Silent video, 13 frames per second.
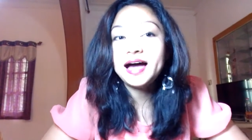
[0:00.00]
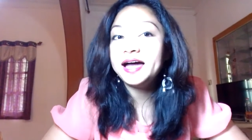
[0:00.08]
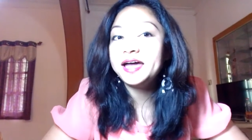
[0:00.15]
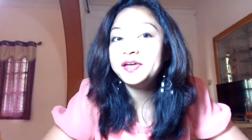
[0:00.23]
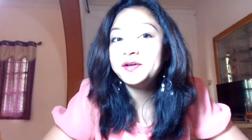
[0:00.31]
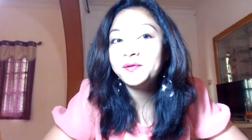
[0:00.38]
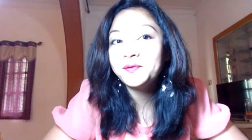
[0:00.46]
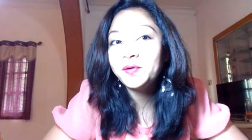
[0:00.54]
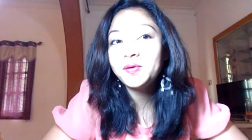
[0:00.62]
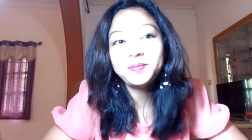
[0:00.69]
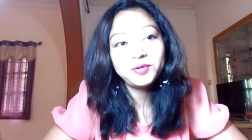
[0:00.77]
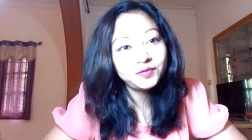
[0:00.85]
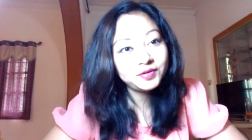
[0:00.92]
I
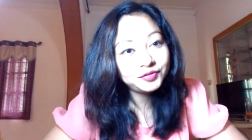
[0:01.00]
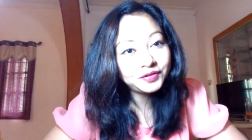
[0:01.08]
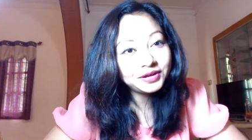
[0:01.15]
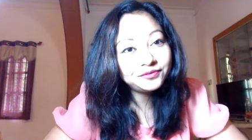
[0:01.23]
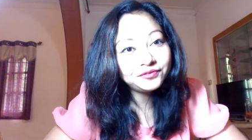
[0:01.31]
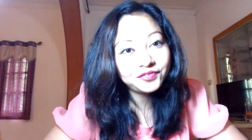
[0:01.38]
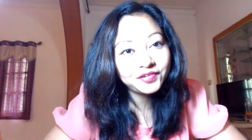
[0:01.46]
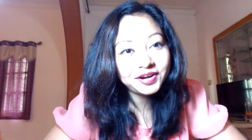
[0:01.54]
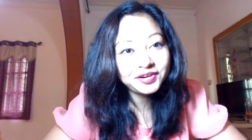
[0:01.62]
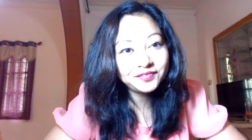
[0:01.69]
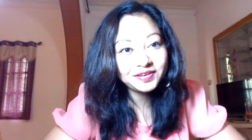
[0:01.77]
hope you are doing very